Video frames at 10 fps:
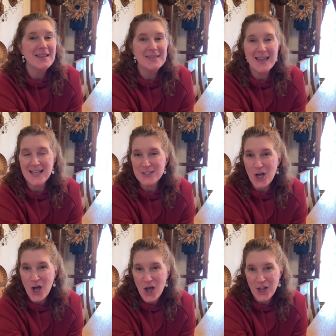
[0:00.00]
that's
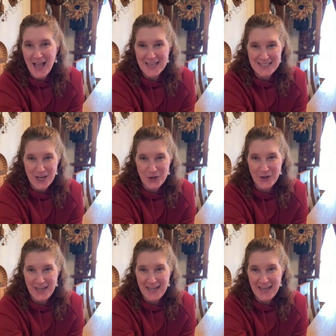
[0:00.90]
all I
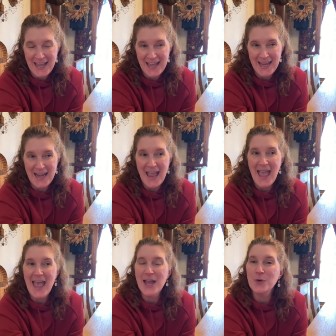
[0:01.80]
decorated in.
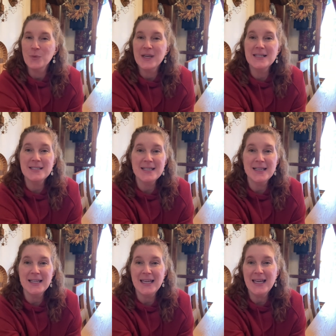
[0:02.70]
And
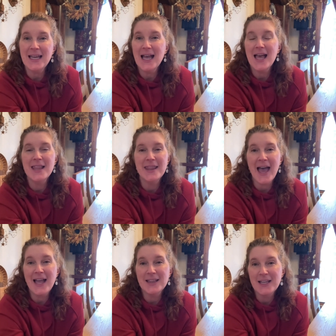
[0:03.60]
recently,
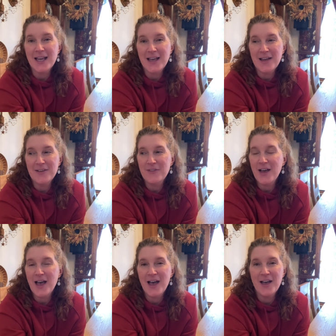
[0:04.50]
that love
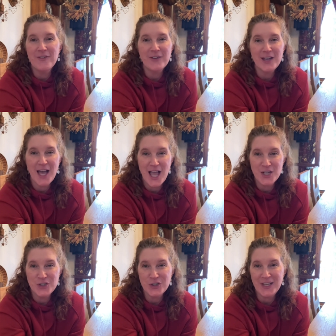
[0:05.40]
of
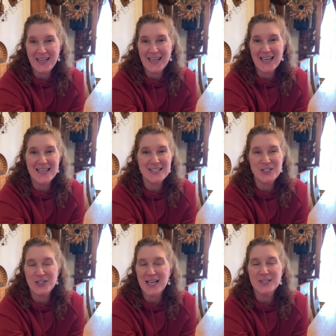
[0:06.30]
country
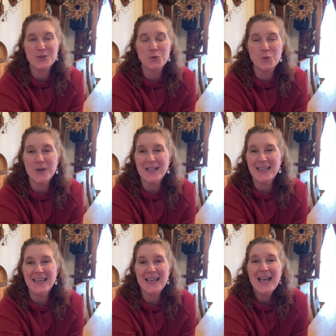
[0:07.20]
is just
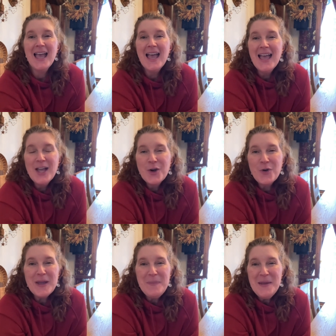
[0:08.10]
really
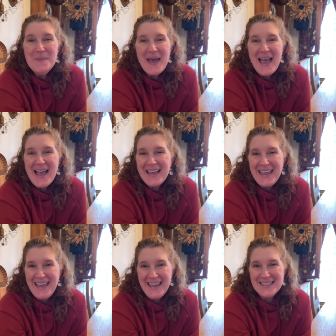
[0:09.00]
creeping
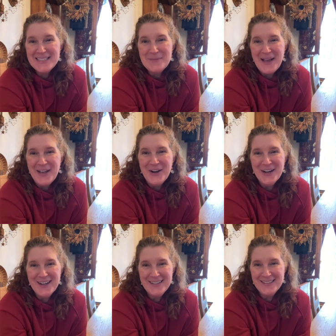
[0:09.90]
back into my
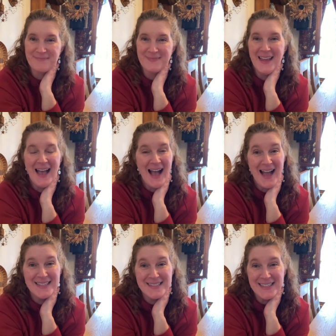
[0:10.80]
heart.
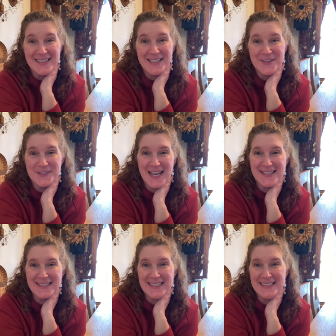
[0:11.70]
I still love
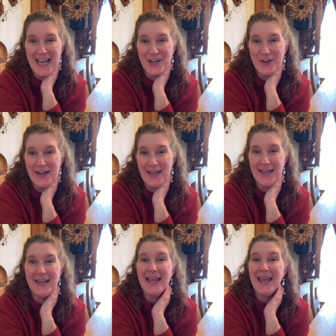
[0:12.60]
Tuscan
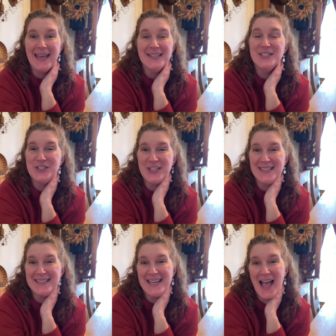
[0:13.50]
decorating. It's
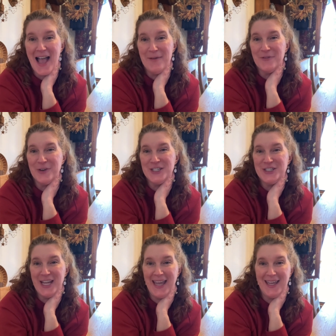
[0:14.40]
just time for a
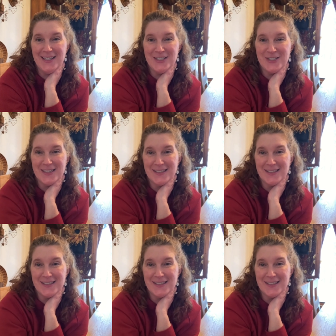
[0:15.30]
change.